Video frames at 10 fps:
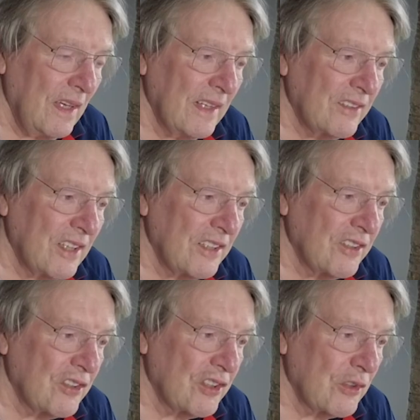He started
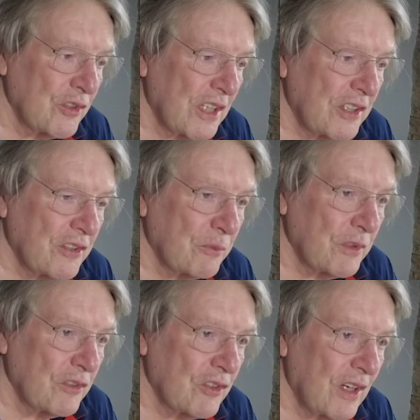an association
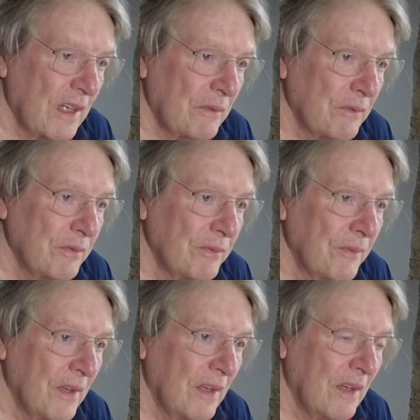with Triumph
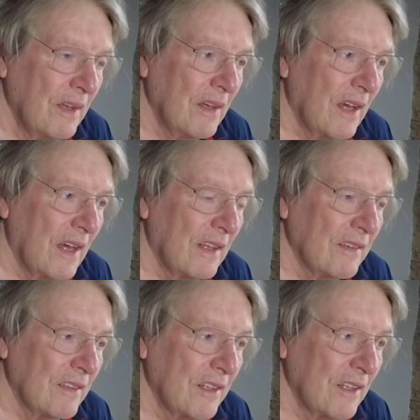
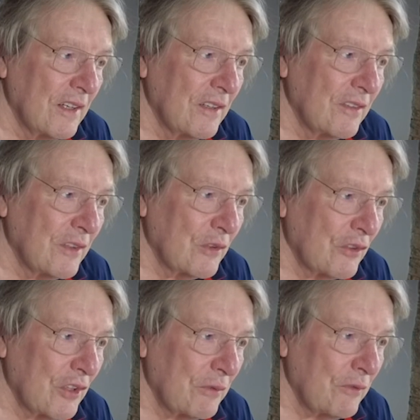and
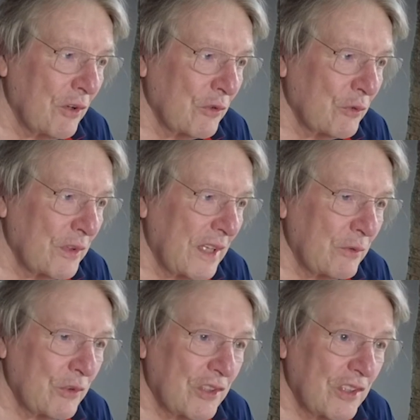got involved with
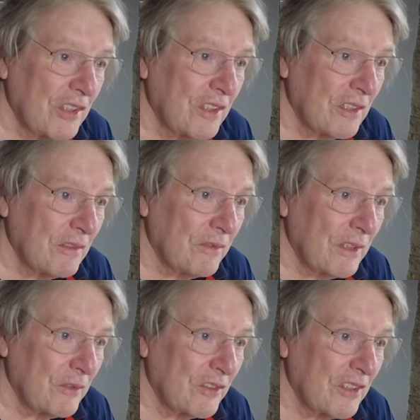Edward Turner, the
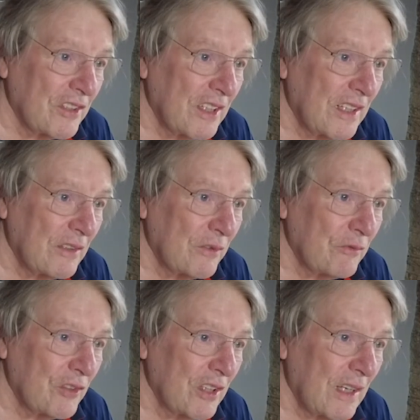famous designer
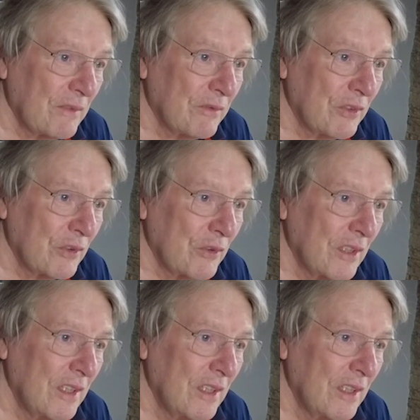from Triumph, who